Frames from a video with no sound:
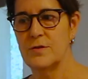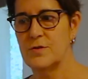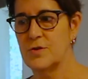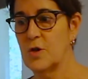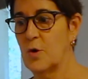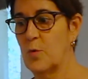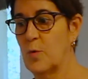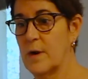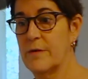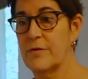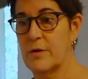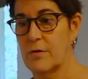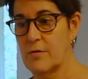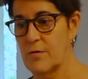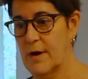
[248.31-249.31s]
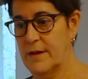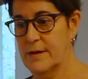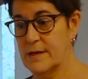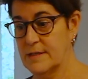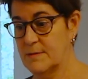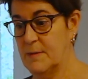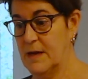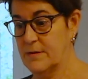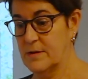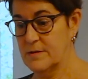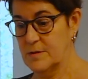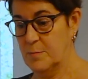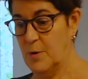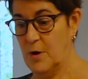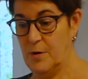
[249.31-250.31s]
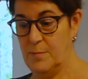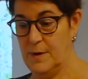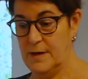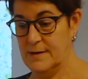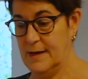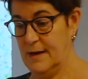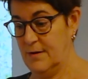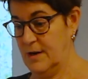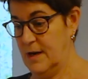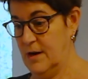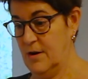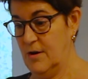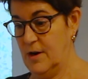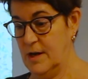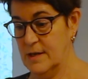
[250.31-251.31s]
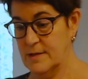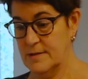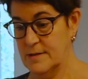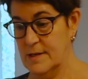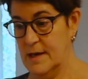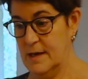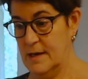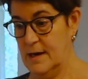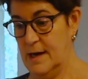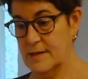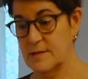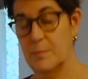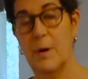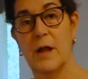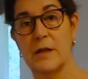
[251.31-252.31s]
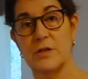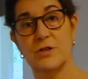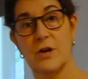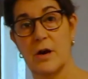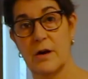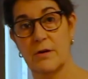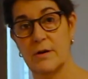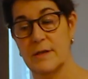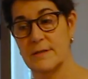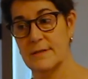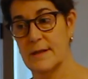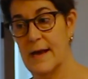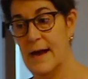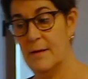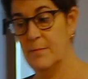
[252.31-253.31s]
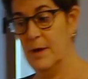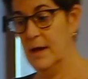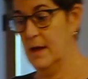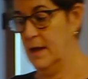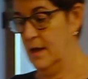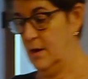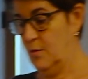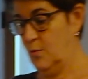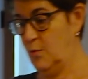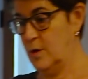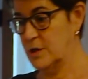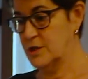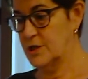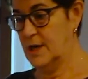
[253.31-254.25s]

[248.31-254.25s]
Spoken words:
So one of the great things about this apartment down here is that it has a polished concrete slab which